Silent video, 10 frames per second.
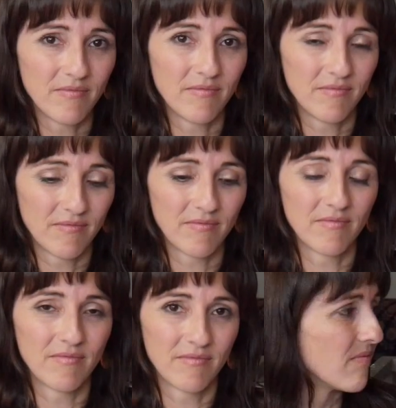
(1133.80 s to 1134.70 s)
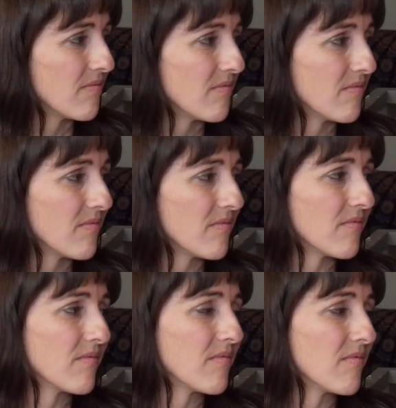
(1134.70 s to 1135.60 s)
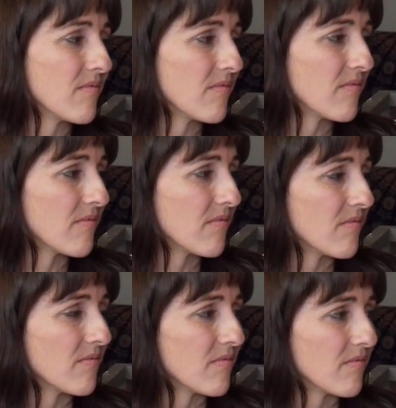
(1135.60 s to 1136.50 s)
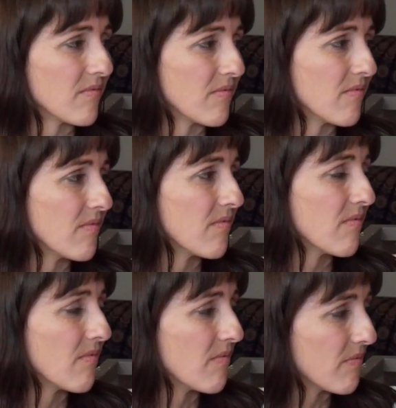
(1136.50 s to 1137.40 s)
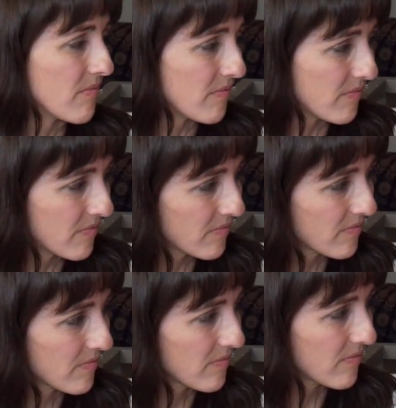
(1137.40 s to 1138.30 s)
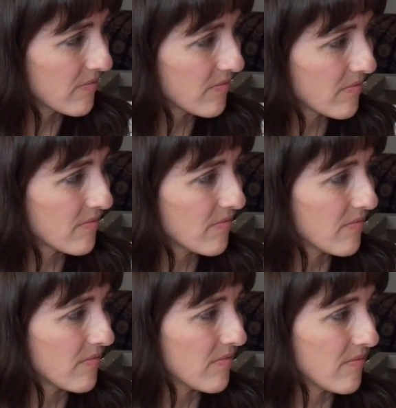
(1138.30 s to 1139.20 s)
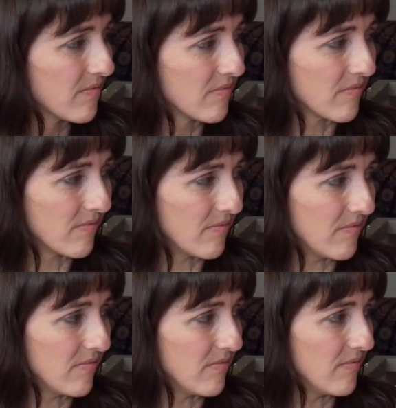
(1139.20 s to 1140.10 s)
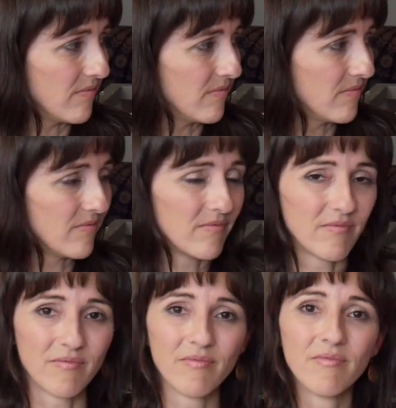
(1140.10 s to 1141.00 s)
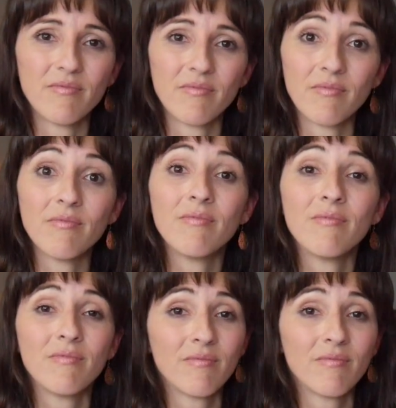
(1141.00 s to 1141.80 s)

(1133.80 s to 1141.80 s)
This person isn't speaking.